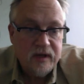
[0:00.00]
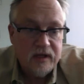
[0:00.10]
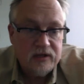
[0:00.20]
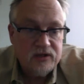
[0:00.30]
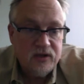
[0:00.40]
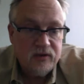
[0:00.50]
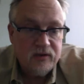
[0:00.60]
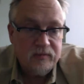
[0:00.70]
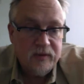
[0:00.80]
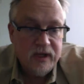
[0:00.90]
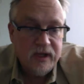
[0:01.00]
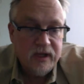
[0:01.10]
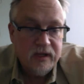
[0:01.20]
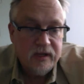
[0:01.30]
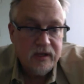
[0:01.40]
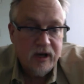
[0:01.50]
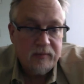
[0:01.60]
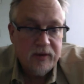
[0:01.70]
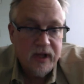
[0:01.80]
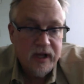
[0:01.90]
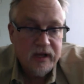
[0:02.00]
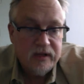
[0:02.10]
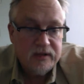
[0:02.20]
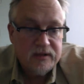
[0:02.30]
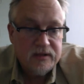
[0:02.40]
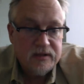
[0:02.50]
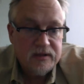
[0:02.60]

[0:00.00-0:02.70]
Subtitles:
so it would be appliance.